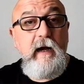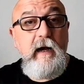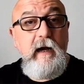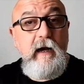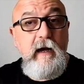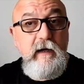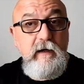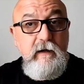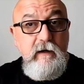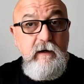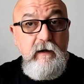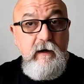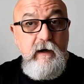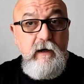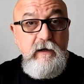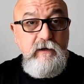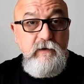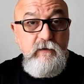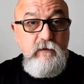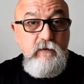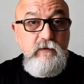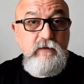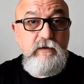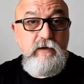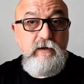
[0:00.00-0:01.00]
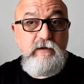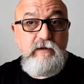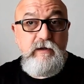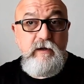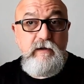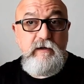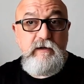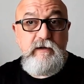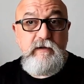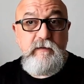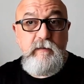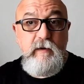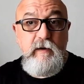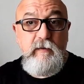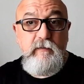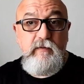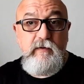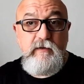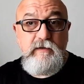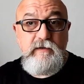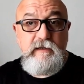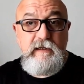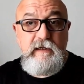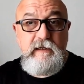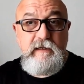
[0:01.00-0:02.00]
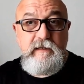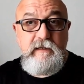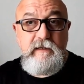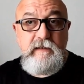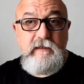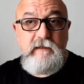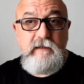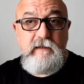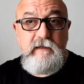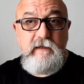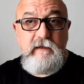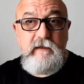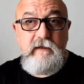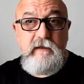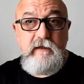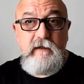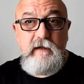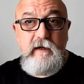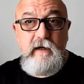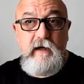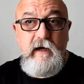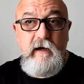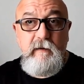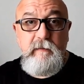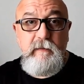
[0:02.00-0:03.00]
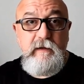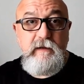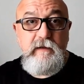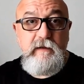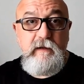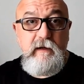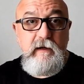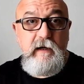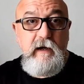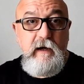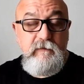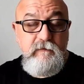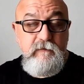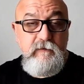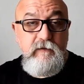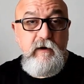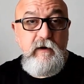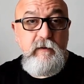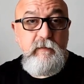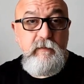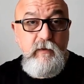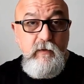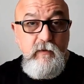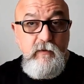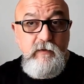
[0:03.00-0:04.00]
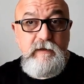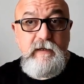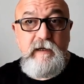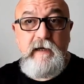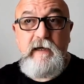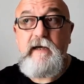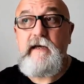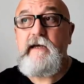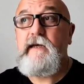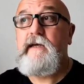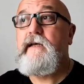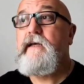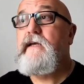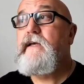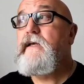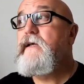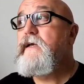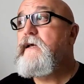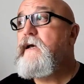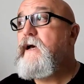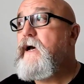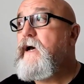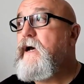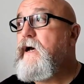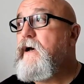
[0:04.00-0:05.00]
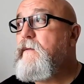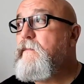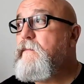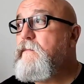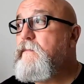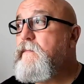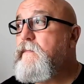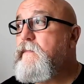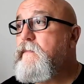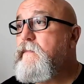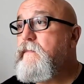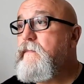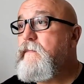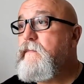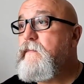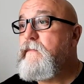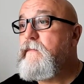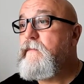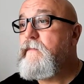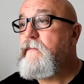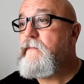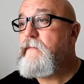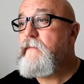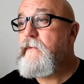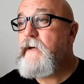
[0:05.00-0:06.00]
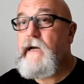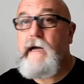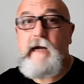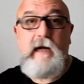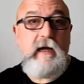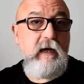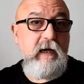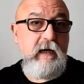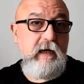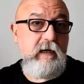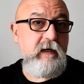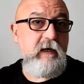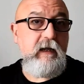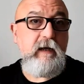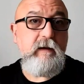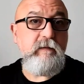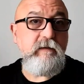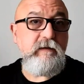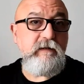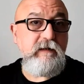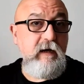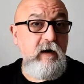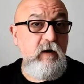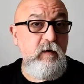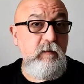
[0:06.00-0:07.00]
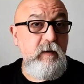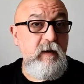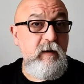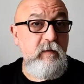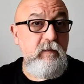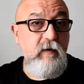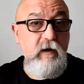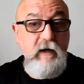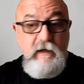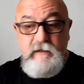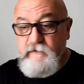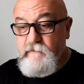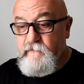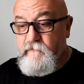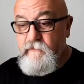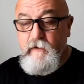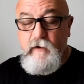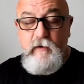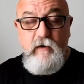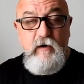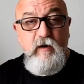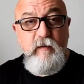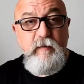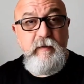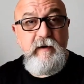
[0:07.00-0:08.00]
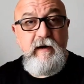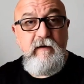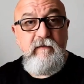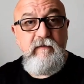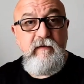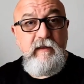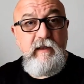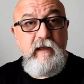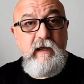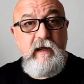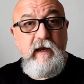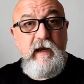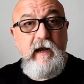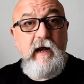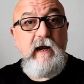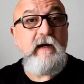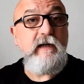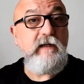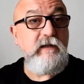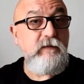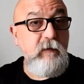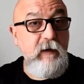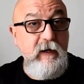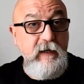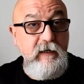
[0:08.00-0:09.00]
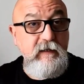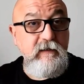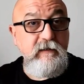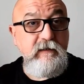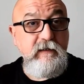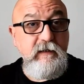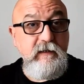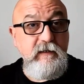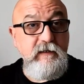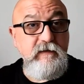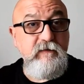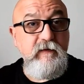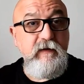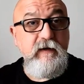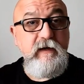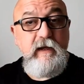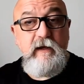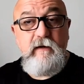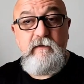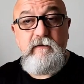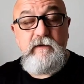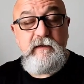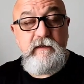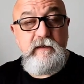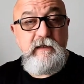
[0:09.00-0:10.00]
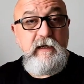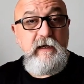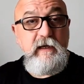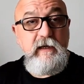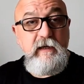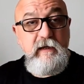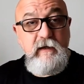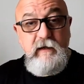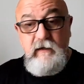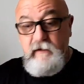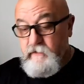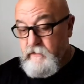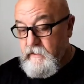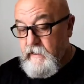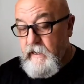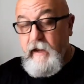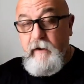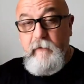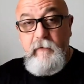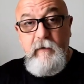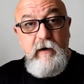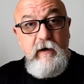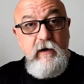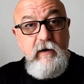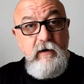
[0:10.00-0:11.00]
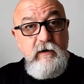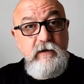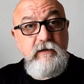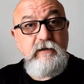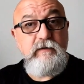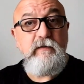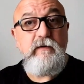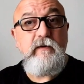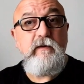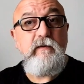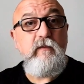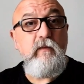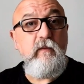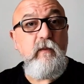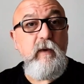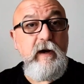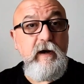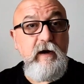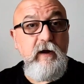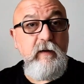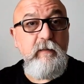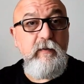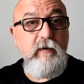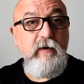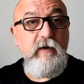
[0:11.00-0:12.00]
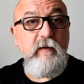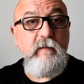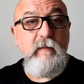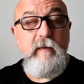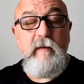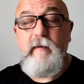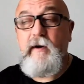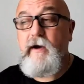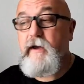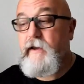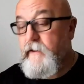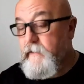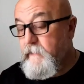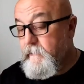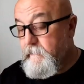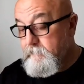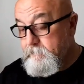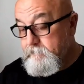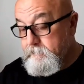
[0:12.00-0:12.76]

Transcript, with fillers: And I, I also showed it to my prosthesist um, after I bought it, um, and he was terribly impressed and photocopied everything and is waiting to see this video to see how it looks when I put it on my bike.